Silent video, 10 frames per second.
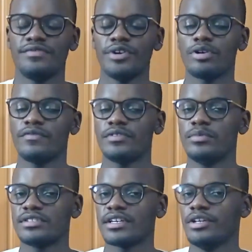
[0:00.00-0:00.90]
very
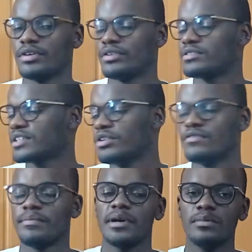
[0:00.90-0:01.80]
comfortable to skate. You can skate
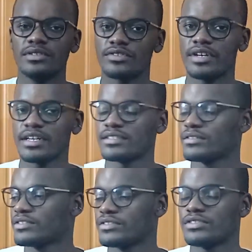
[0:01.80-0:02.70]
over pebbles, cracks,
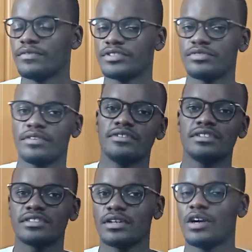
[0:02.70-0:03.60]
surface
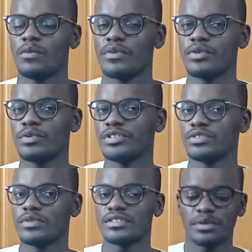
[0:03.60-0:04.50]
roughness with no
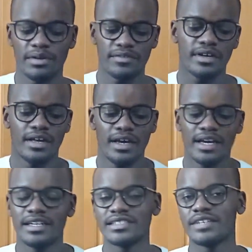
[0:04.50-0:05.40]
issue whatsoever.
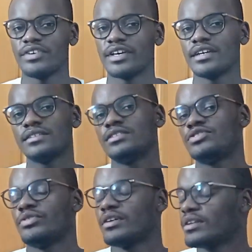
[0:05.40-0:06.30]
It does have a kicktail,
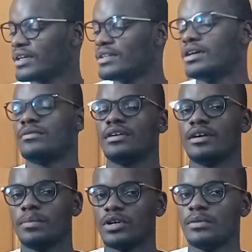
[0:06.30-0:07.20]
so you can get down and
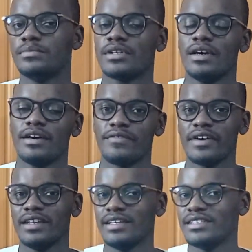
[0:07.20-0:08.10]
up cobs
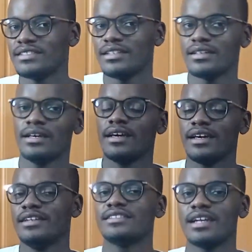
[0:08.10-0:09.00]
fairly easily.
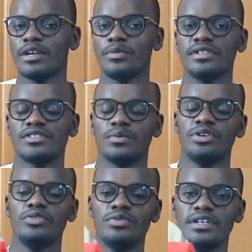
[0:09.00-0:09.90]
It is lightweight, so when you
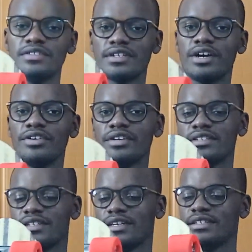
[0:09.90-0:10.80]
do need to carry
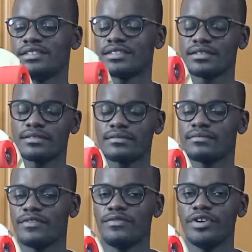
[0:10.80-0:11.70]
it, it's
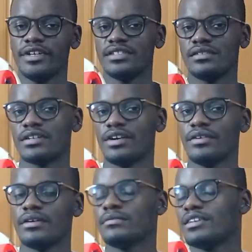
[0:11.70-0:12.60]
very easy to carry
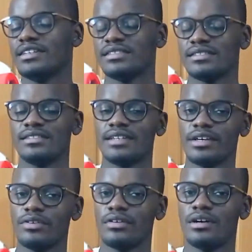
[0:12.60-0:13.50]
around and doesn't
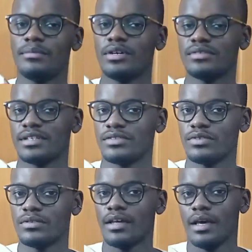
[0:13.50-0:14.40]
tire your arm out at
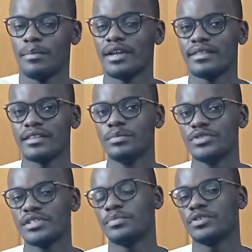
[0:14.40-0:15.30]
all. But I think the
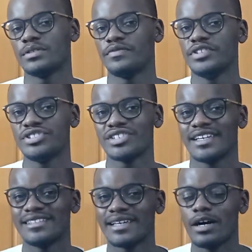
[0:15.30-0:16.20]
most important feature
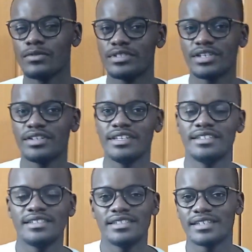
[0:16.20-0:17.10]
is how turny
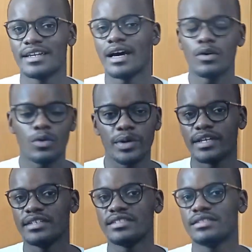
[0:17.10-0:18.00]
it is and how quick
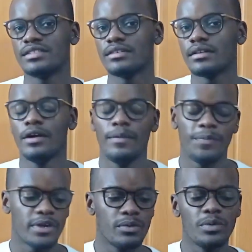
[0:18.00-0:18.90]
it is to turn.
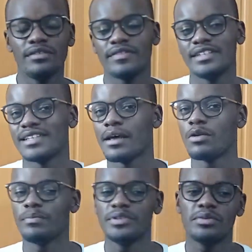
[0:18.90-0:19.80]
You can weave and
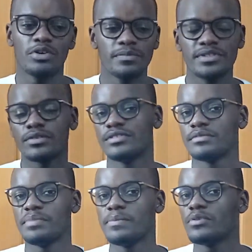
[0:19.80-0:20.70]
slalom between obstacles and
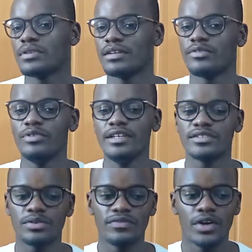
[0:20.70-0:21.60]
people and really
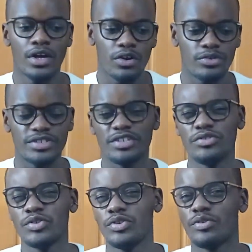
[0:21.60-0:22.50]
sort of
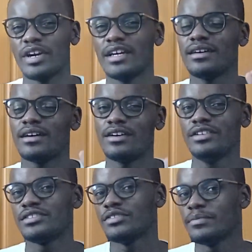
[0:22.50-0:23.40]
continue your ride
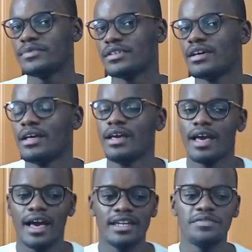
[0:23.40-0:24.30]
uninterrupted.
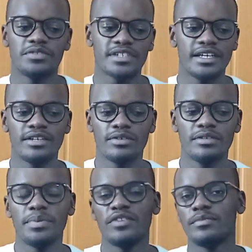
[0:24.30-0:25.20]
And if you're skating on the
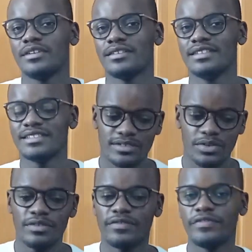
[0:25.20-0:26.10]
pavement, this
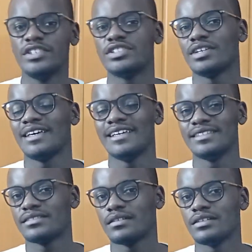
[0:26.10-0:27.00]
sort of feature
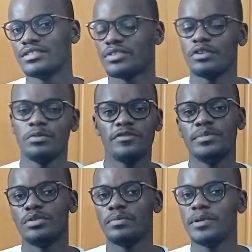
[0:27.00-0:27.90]
is clutch. You can weave
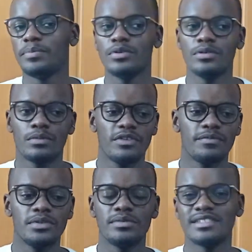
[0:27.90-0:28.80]
between people, weave
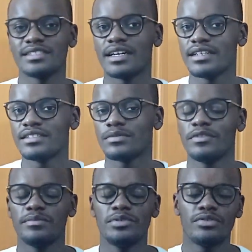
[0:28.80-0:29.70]
between signs,
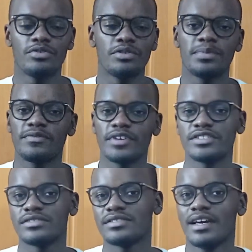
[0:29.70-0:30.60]
weave between road
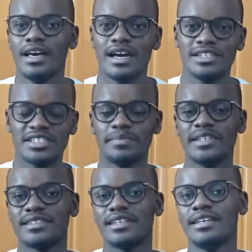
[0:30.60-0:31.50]
imperfections, and just
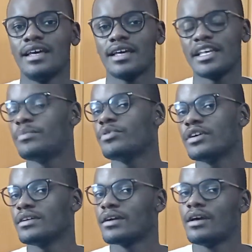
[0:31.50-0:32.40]
basically keep
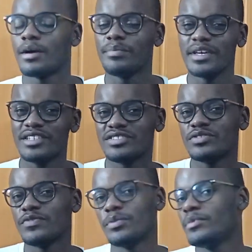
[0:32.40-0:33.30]
riding. A big
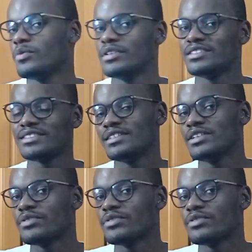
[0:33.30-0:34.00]
issue for me with city